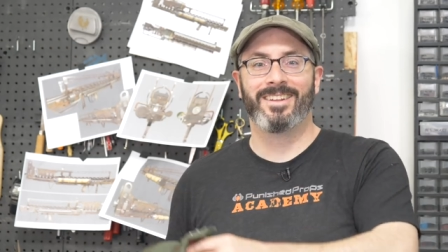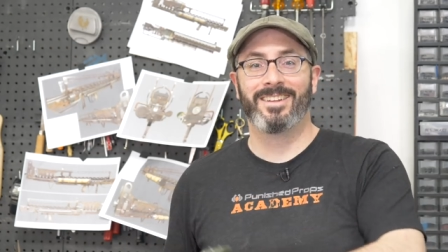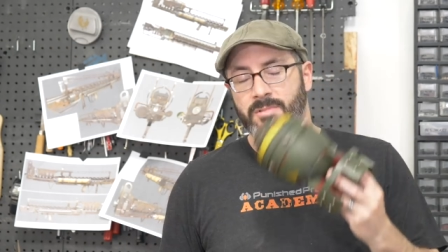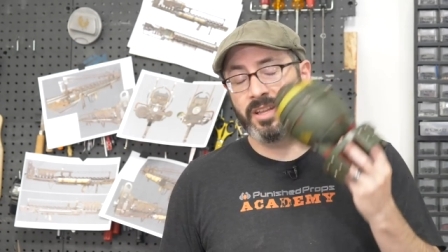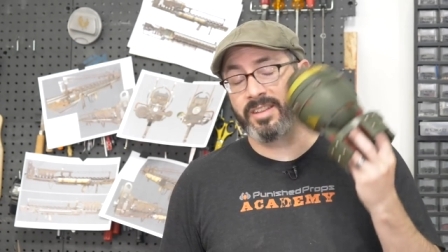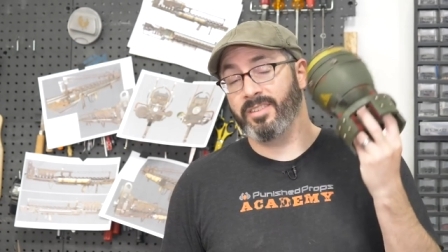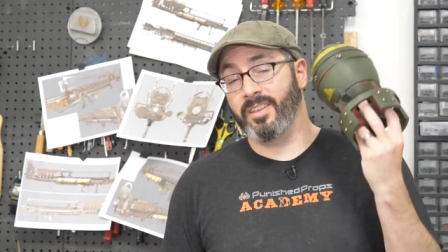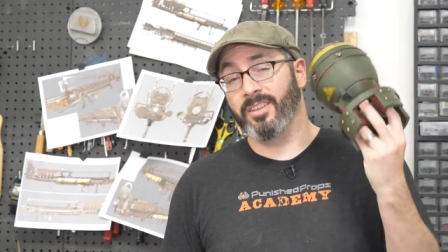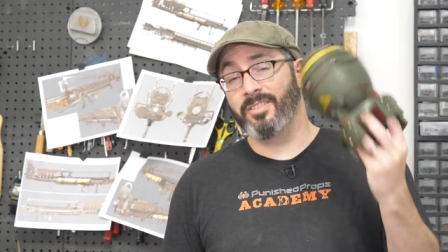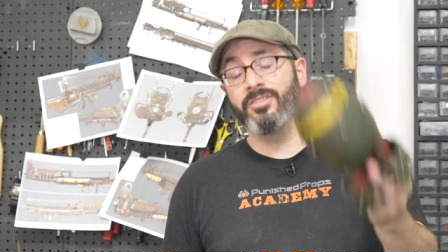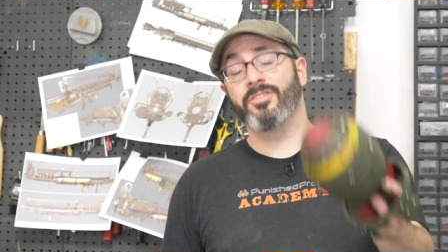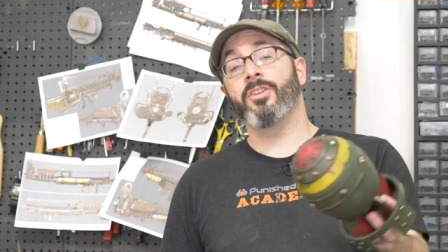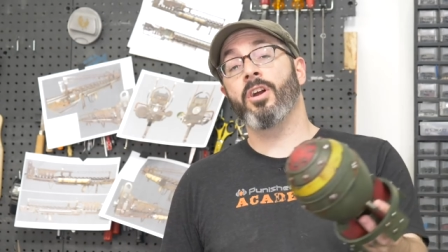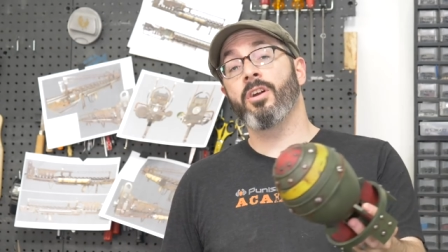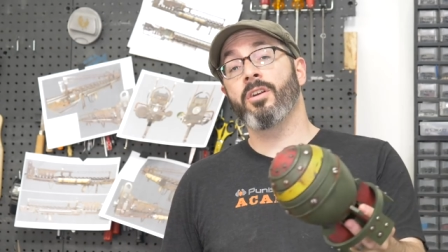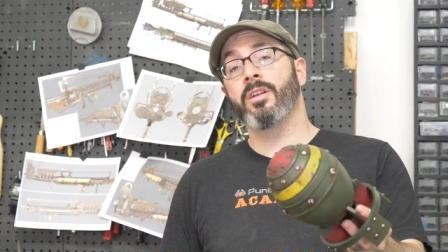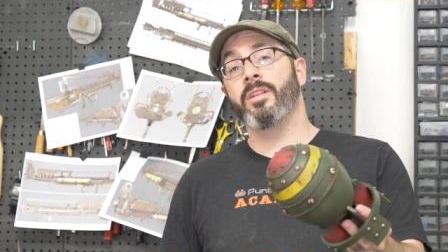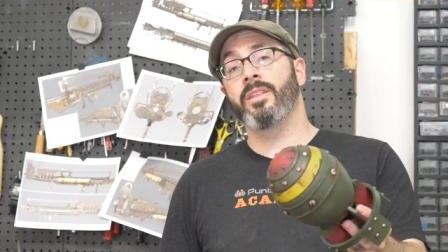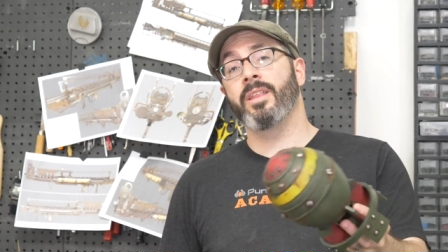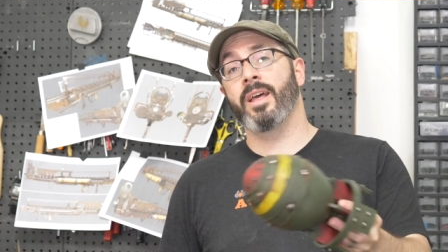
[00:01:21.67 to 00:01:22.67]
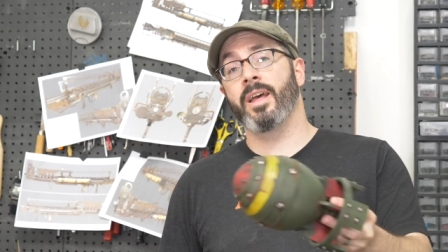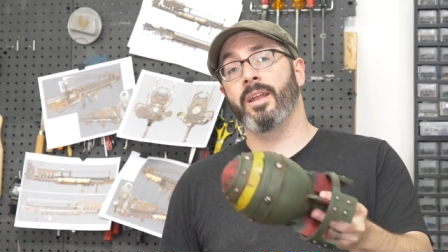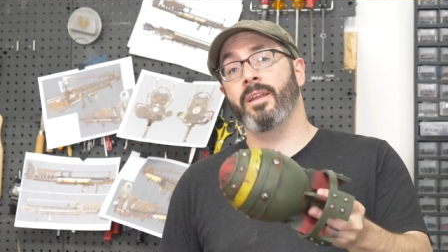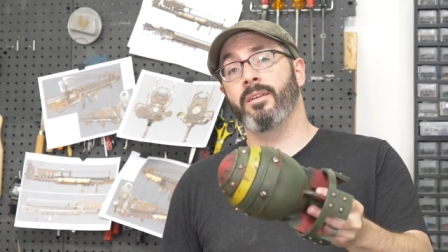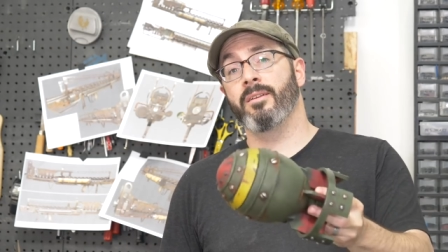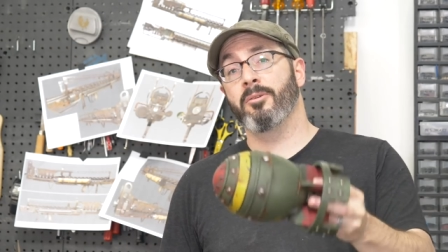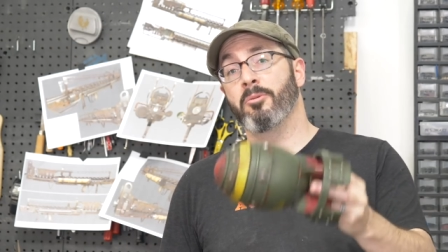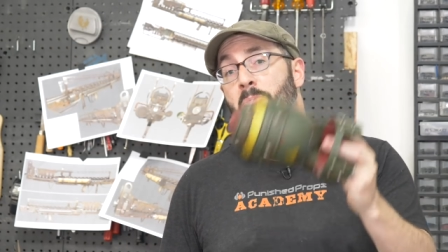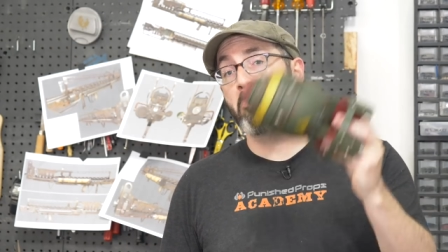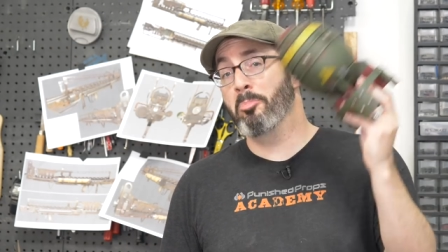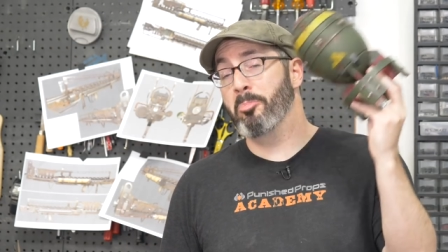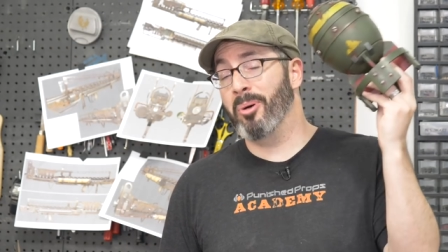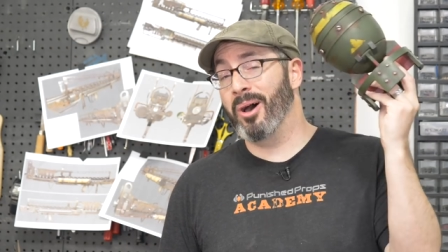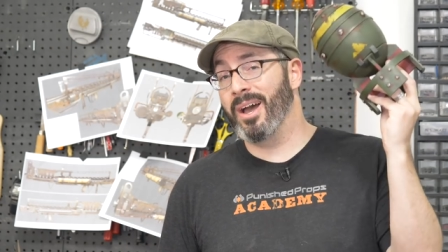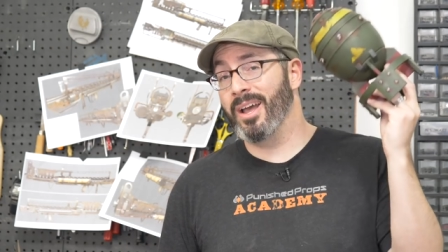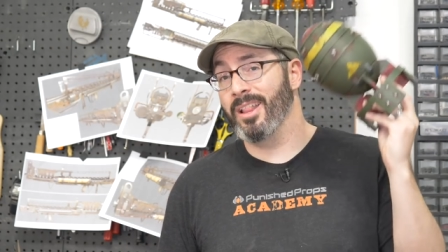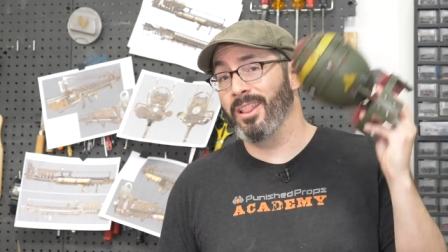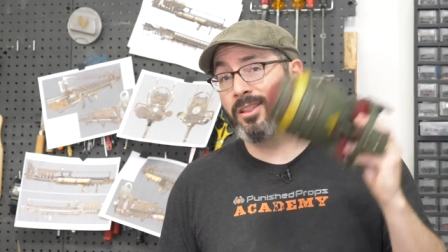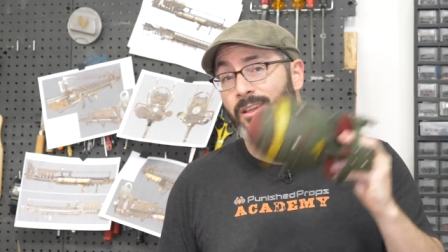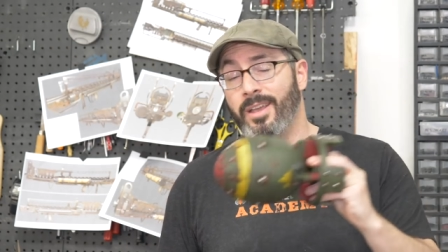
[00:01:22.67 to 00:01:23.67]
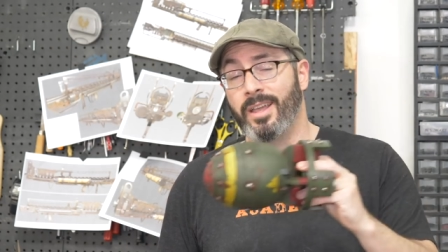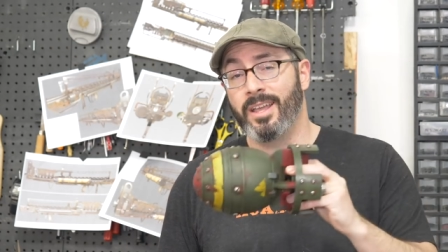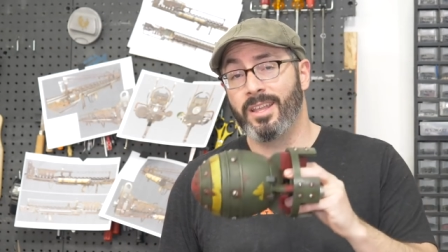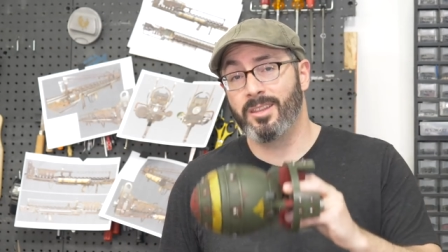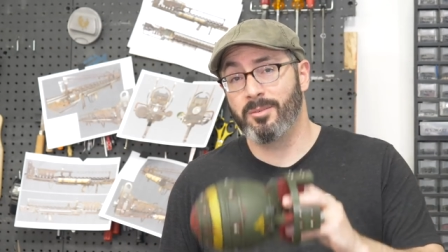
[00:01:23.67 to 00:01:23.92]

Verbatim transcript: Let's get started then by looking